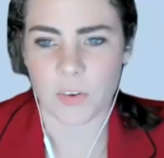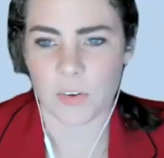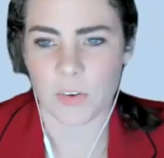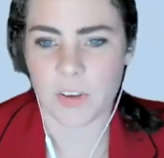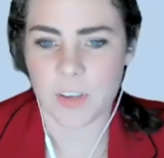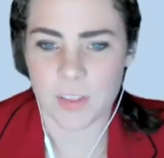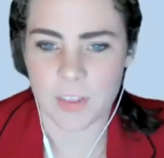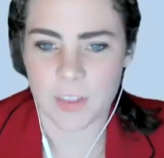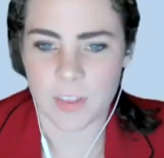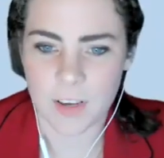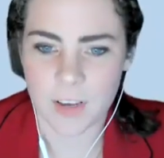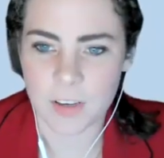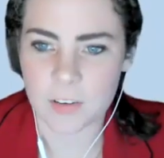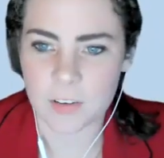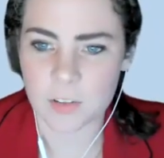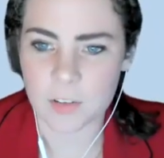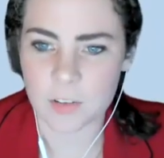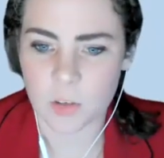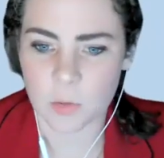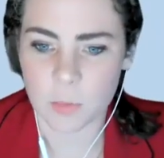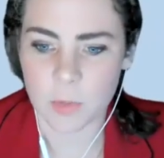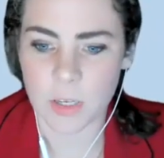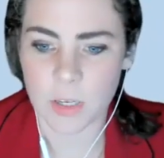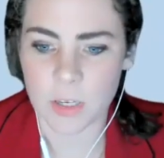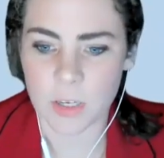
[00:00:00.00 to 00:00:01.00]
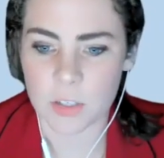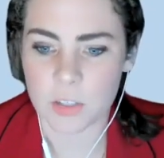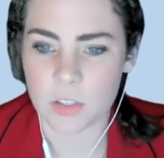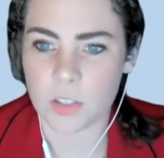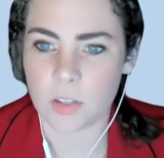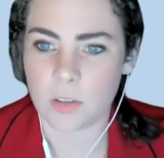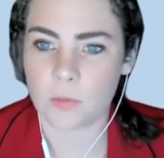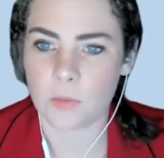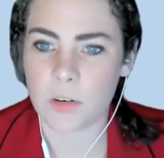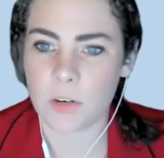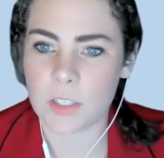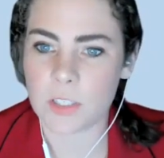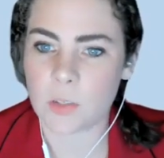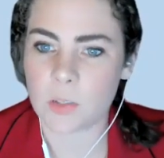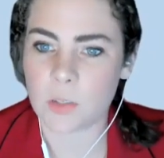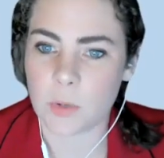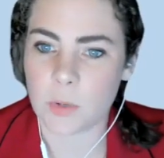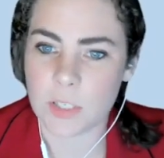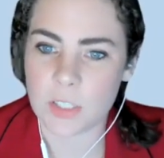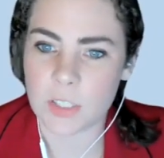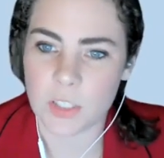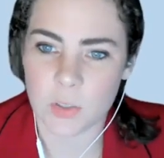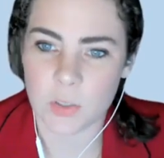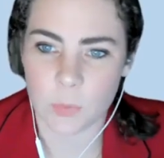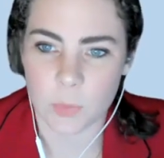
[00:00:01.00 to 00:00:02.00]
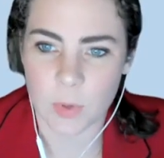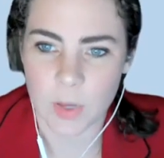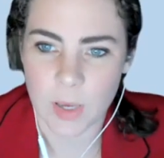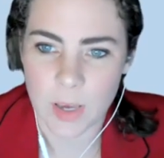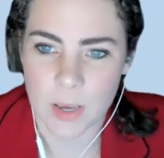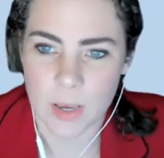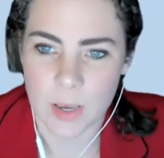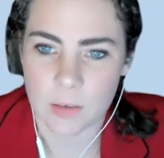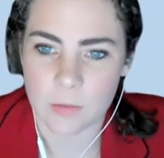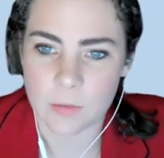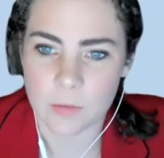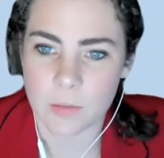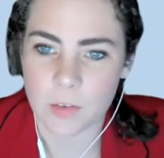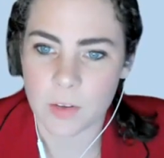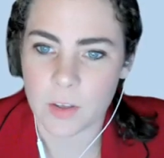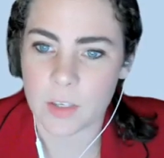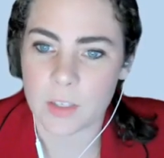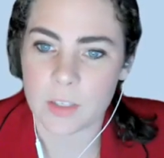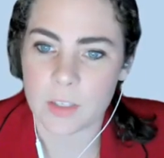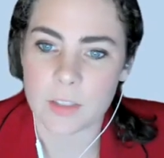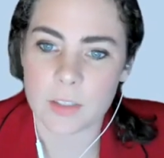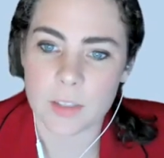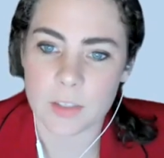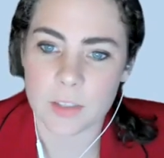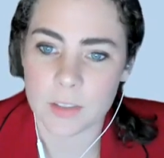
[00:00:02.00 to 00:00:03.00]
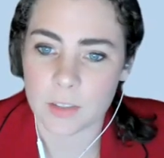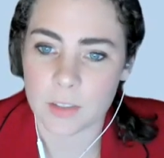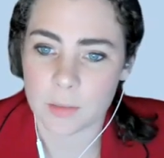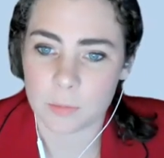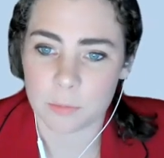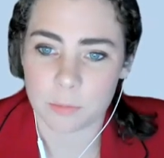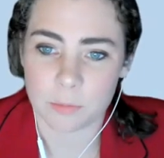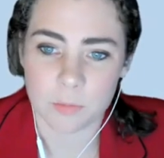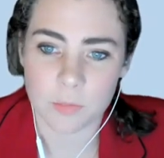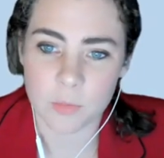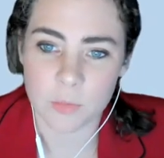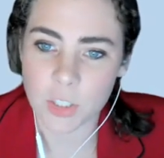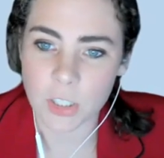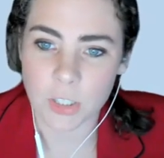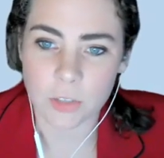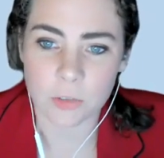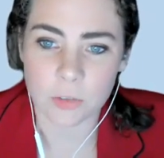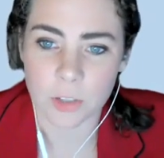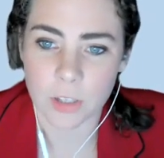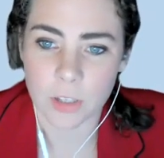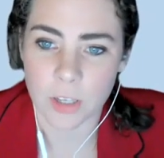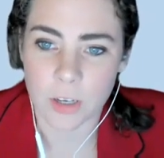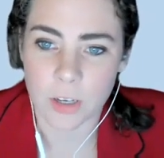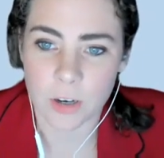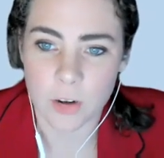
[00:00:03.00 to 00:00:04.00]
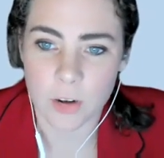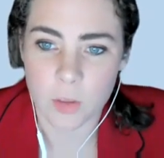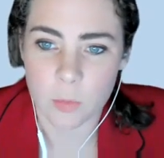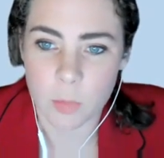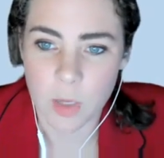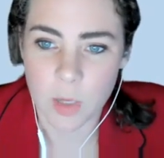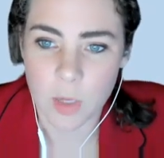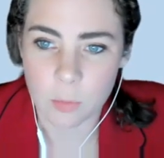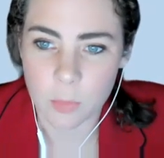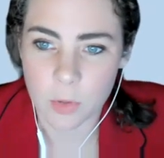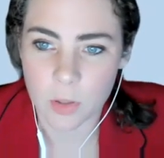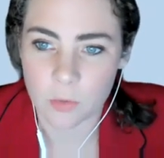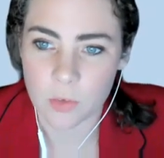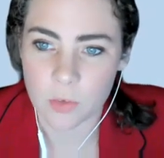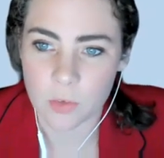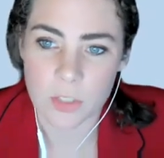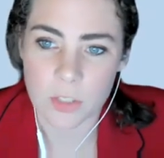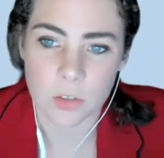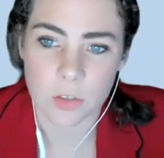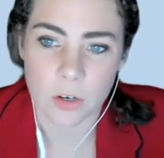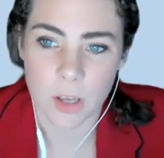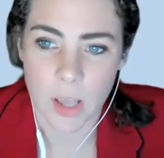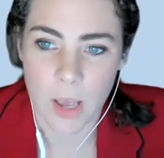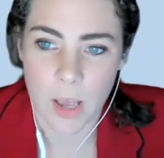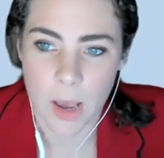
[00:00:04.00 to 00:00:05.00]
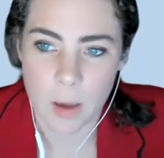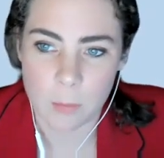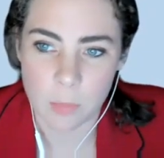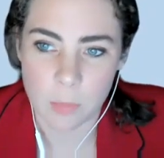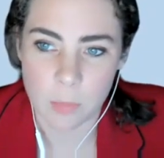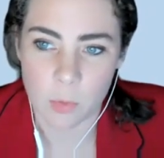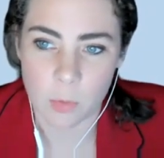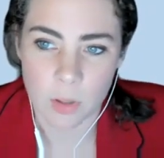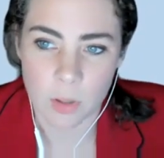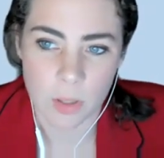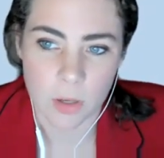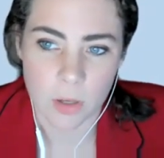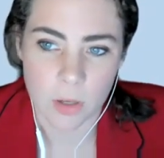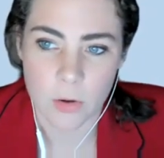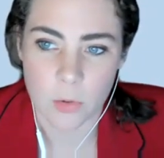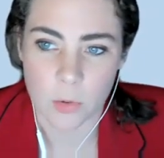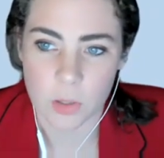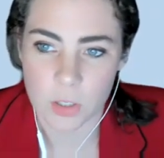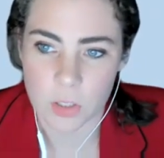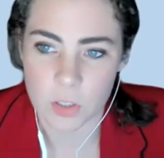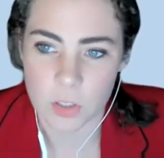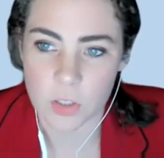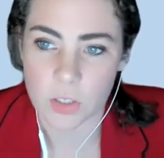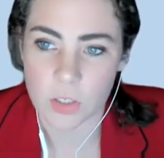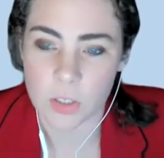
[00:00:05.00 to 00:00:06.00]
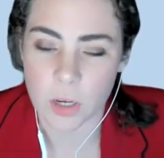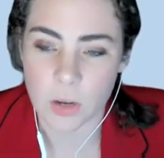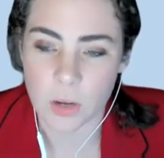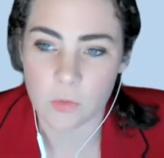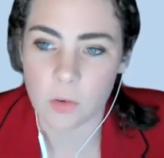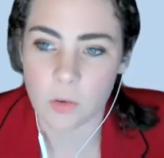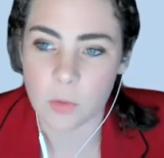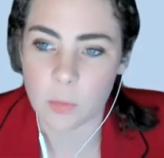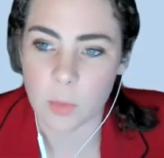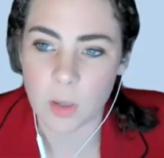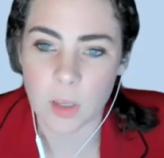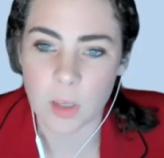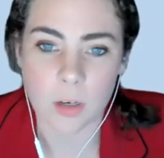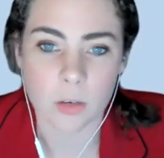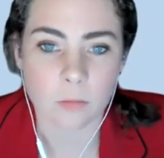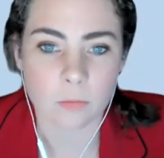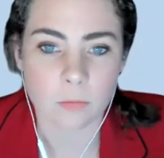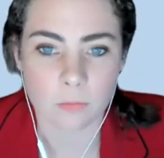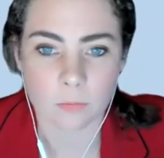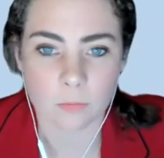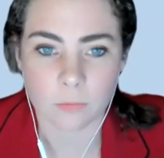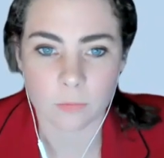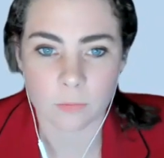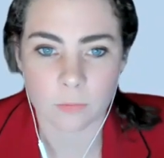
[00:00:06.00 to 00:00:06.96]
All right, thank you so much. So the first question we have is, generally, are the people of Israel happy with the coalition government?